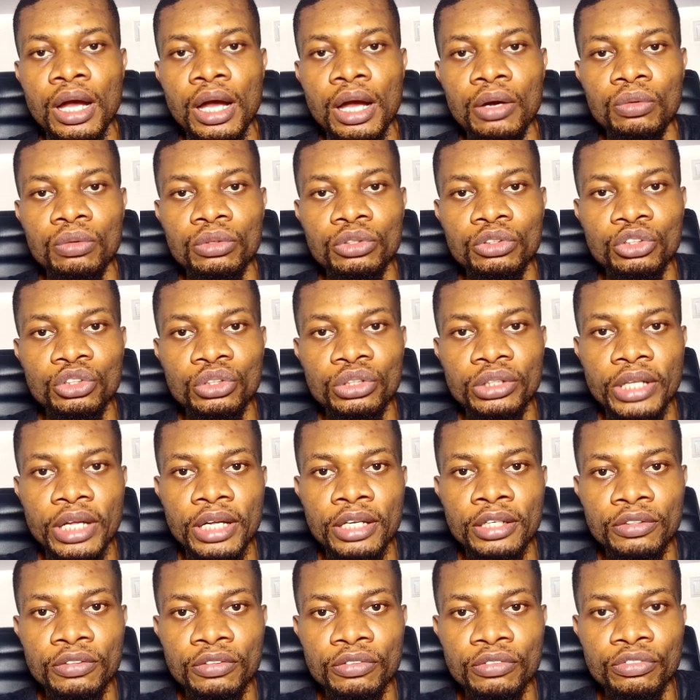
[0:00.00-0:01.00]
I want to
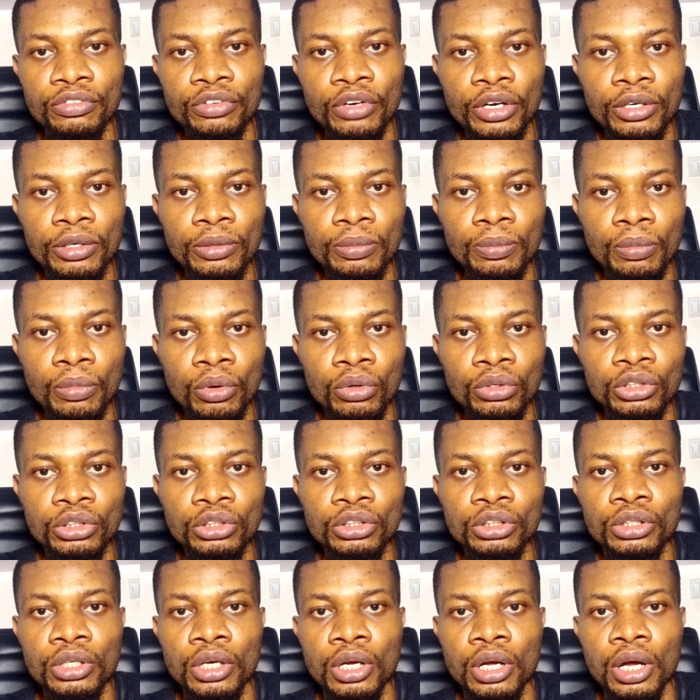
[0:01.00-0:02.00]
thank you very
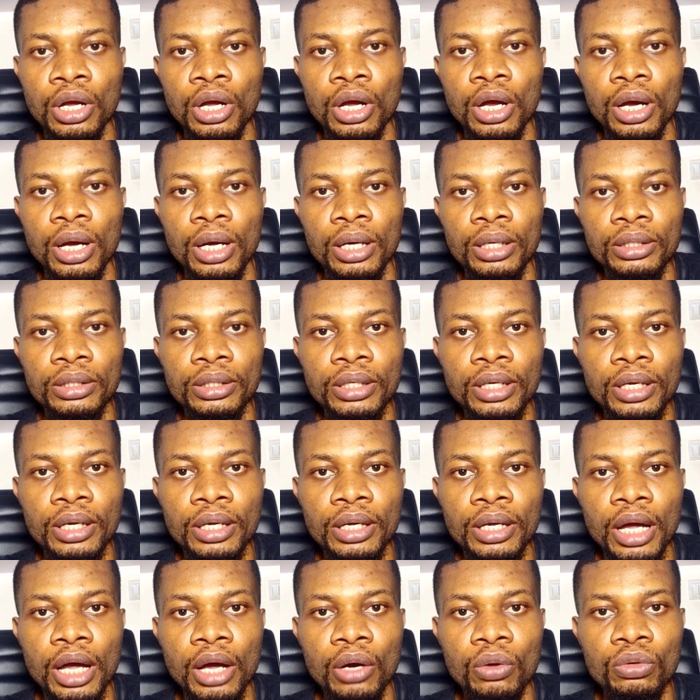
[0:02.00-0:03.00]
much. And
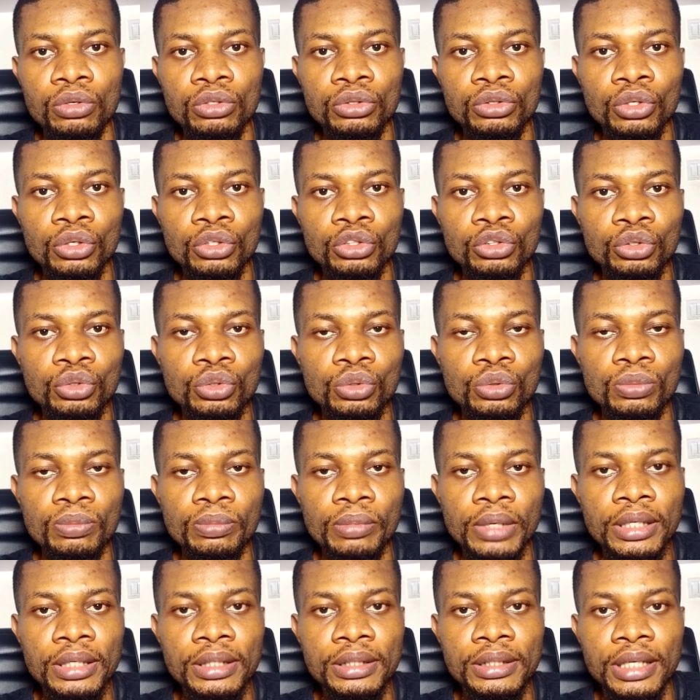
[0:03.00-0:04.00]
I want us to
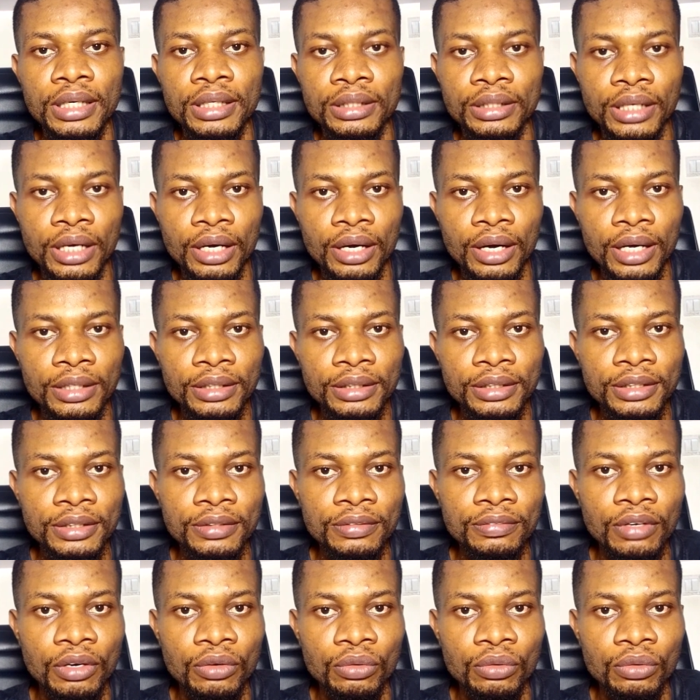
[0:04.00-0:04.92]
make it interactive.